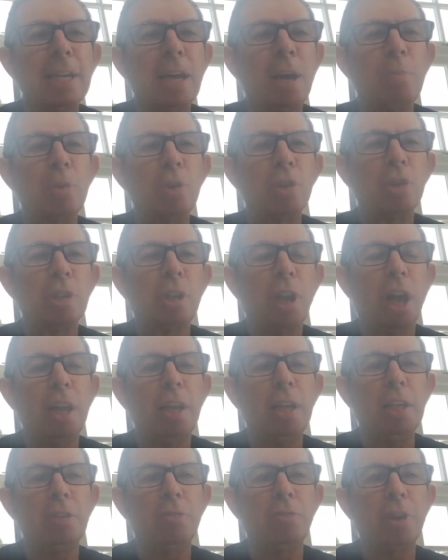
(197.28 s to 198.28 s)
up with a
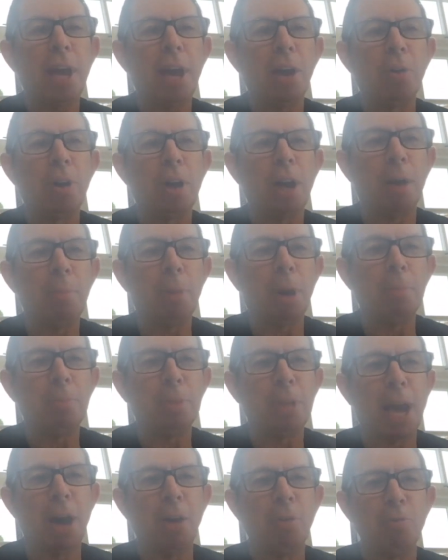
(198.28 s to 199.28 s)
slightly different outcome. I'm
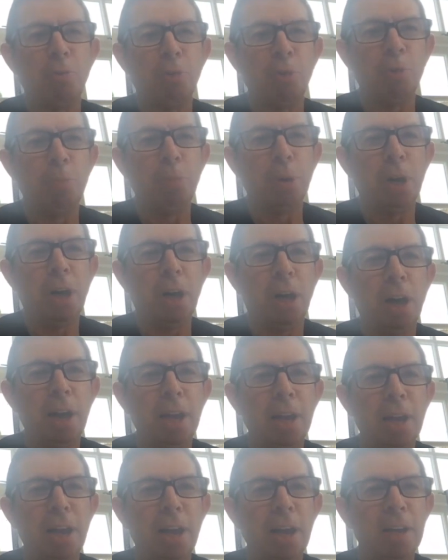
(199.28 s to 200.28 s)
doubtful, but
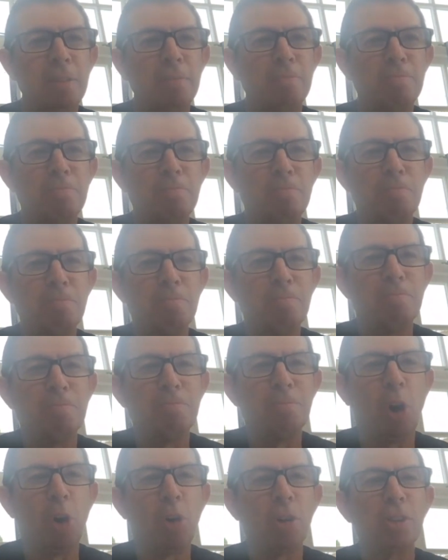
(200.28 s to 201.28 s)
I
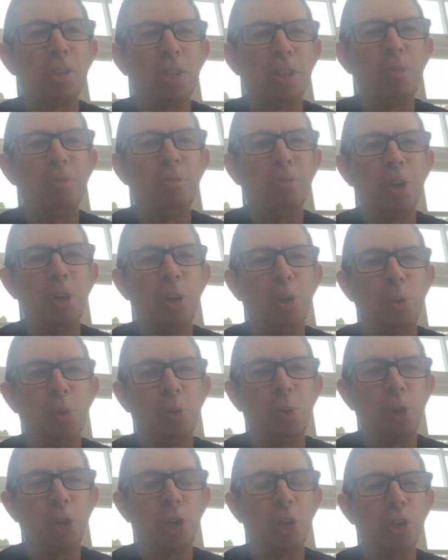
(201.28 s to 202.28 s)
honestly feel,
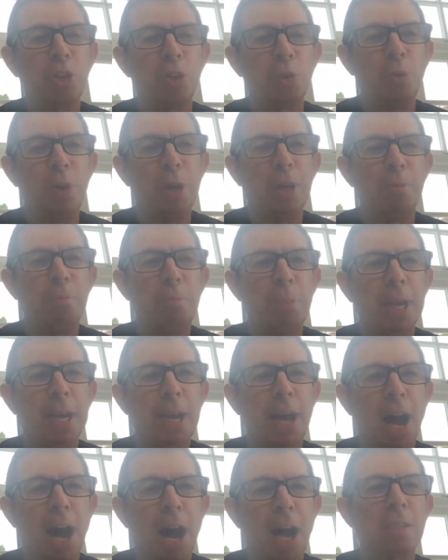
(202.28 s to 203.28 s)
Chris, that we have
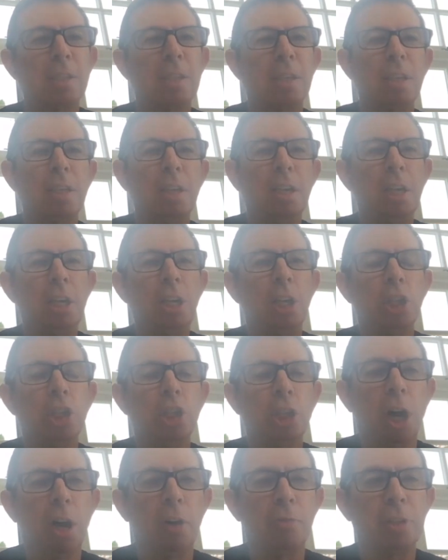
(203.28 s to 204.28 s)
been utterly
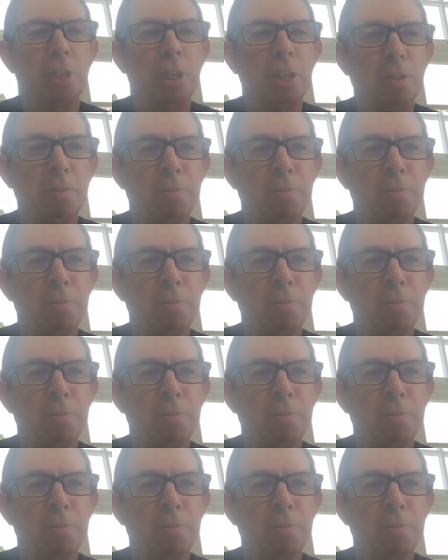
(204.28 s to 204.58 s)
shafted.